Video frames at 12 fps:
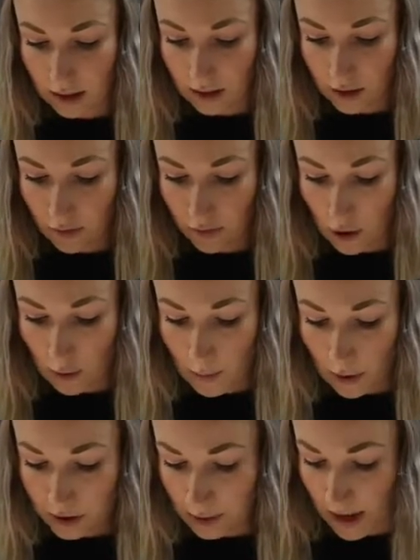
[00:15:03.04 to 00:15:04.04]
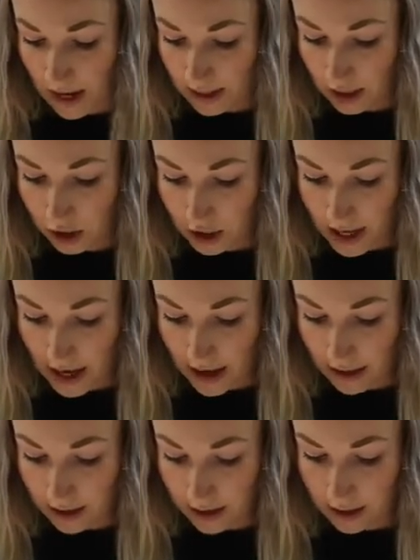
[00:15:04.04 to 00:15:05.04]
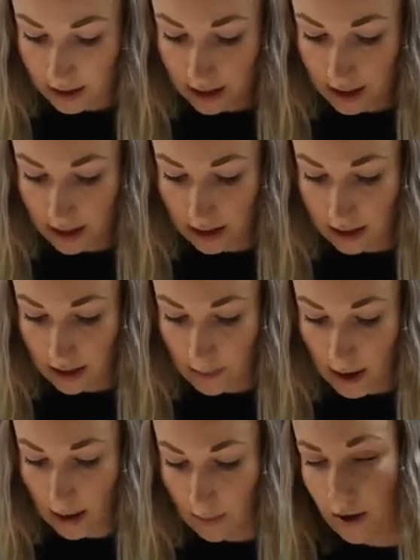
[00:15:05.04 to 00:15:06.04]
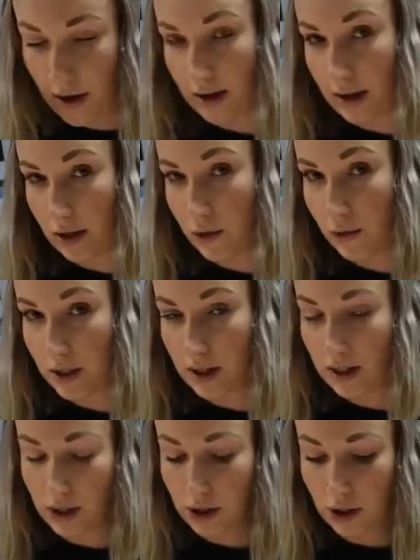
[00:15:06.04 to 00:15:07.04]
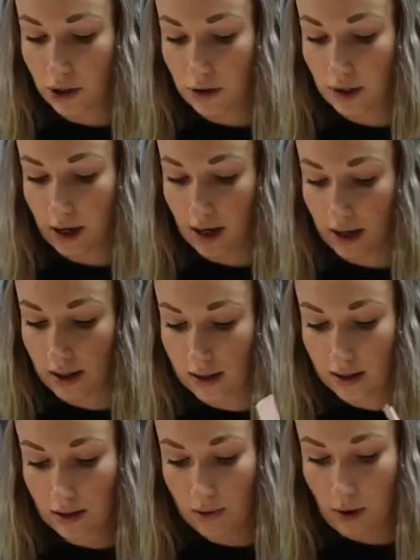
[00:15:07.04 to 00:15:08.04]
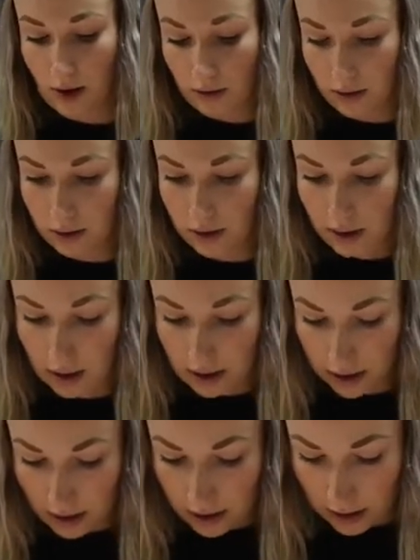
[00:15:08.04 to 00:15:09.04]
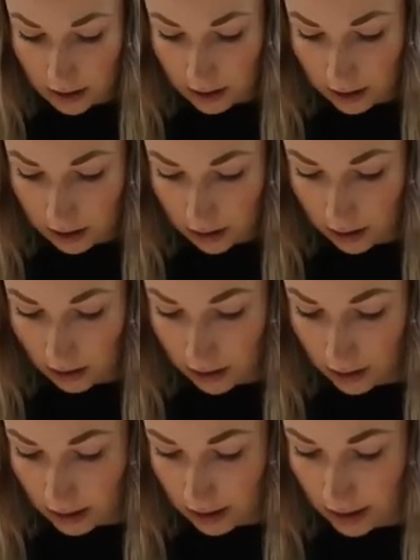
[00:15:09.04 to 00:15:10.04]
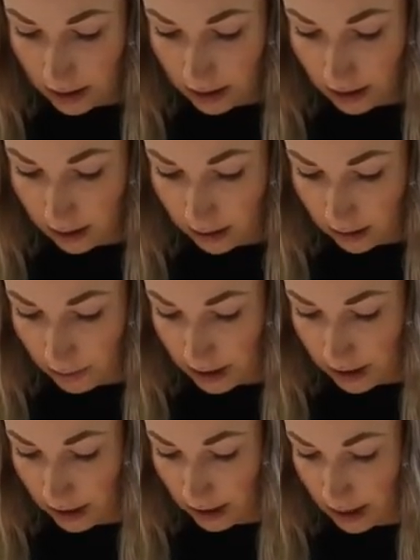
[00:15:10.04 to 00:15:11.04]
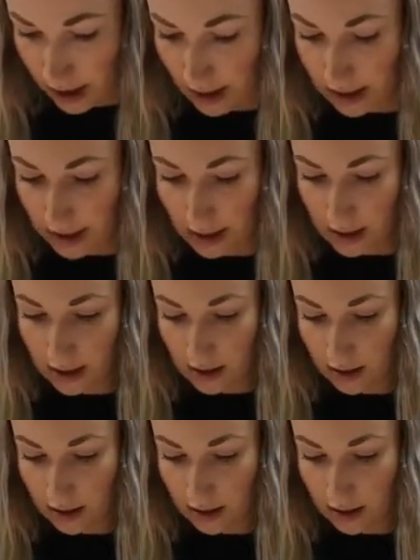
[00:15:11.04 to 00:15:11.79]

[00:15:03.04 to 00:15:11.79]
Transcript: So I've got a bottom edge there that's going to stick to the paper, and then I also need two sides as well. So just going to come in slightly.